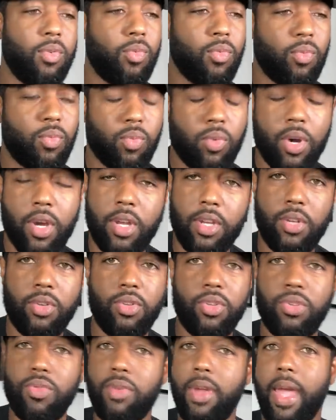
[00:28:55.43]
what do
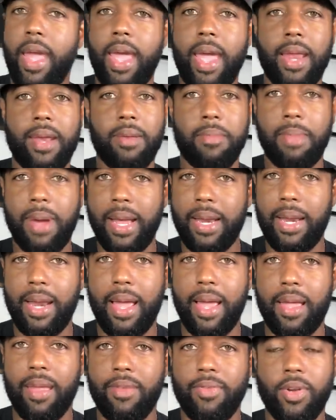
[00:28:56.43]
you add to my
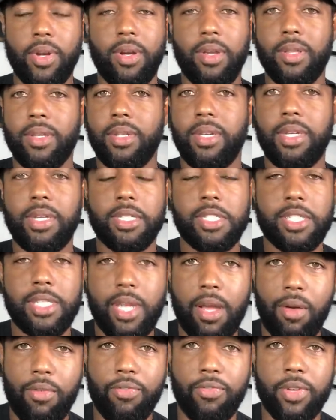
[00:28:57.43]
life other than
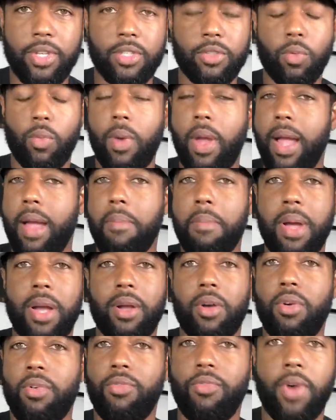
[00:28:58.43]
selfies? Why am I
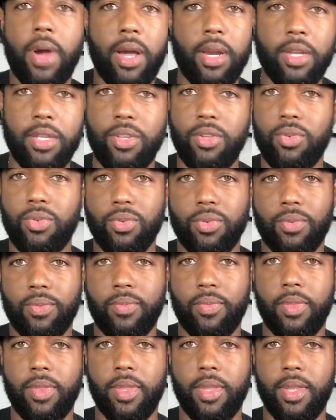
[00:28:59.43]
going to follow you?
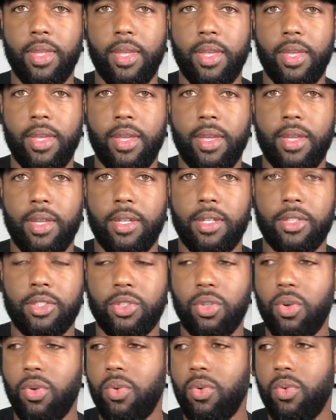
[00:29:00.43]

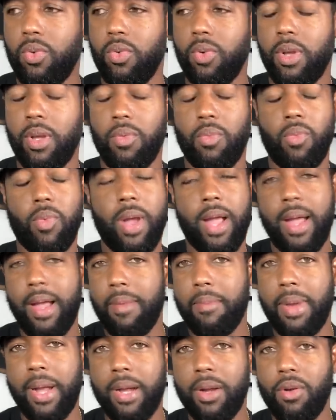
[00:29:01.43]
So, why
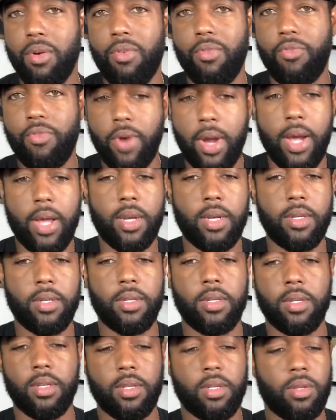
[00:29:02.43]
am I going to
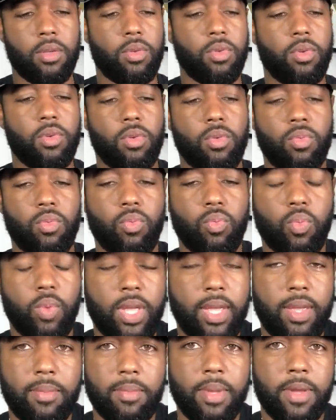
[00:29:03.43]
follow
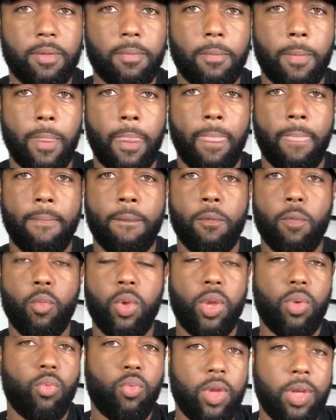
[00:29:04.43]
women
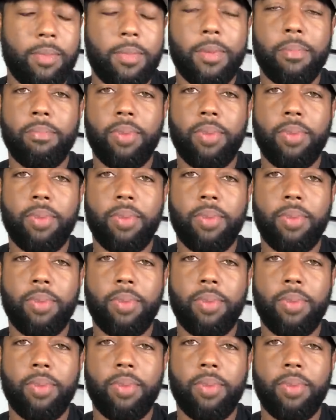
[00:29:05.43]
when women